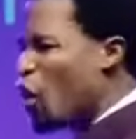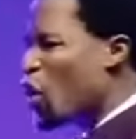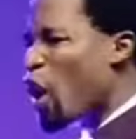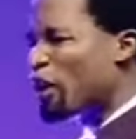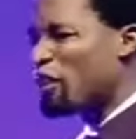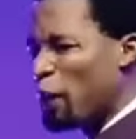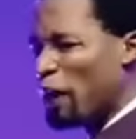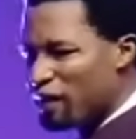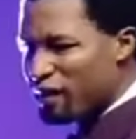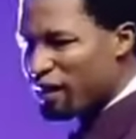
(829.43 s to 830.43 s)
Do you know the
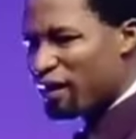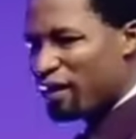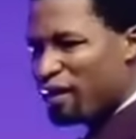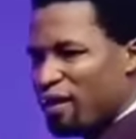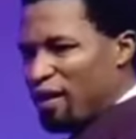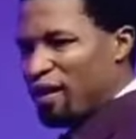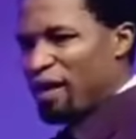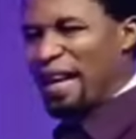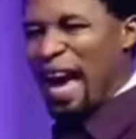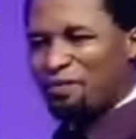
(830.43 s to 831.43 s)
spirits?
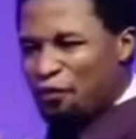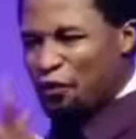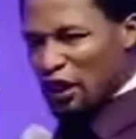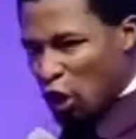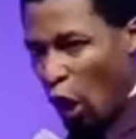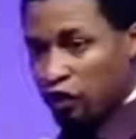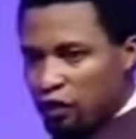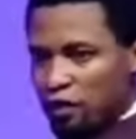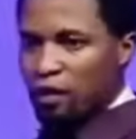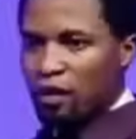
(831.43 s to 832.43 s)
They are
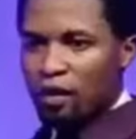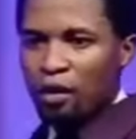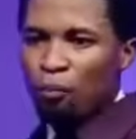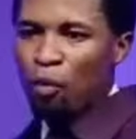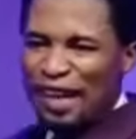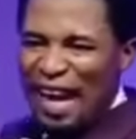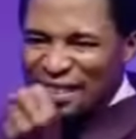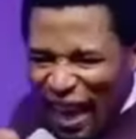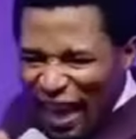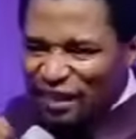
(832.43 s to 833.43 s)
vicious, but they are
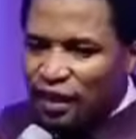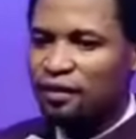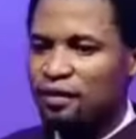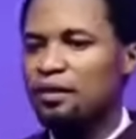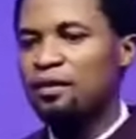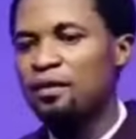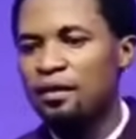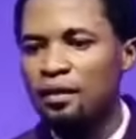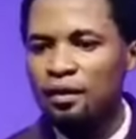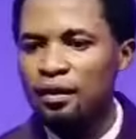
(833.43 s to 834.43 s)
intelligent.
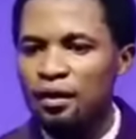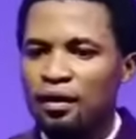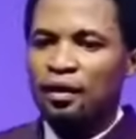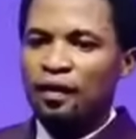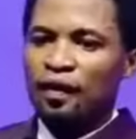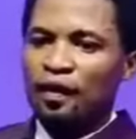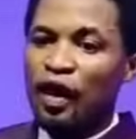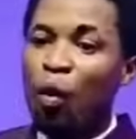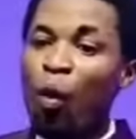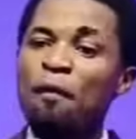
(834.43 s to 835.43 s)

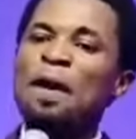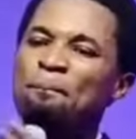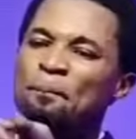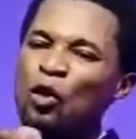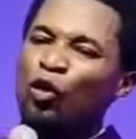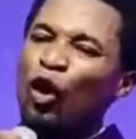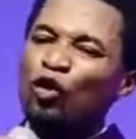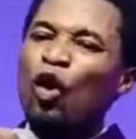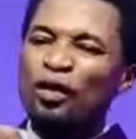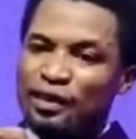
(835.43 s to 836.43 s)
The way we build
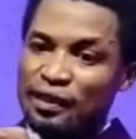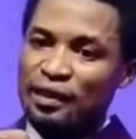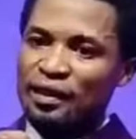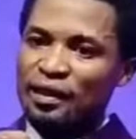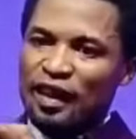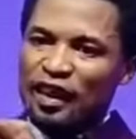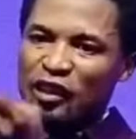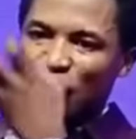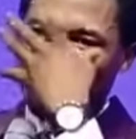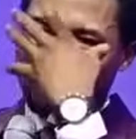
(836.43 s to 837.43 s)
authority
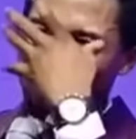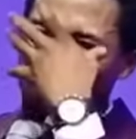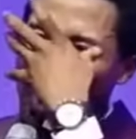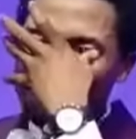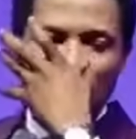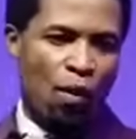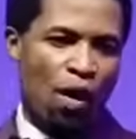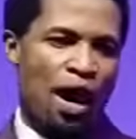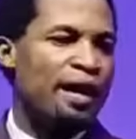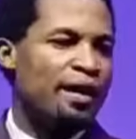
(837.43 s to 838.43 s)
is by safeguarding
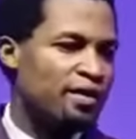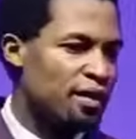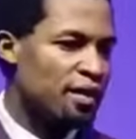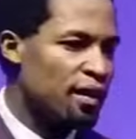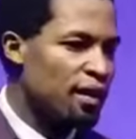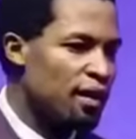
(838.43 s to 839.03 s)
our eyes.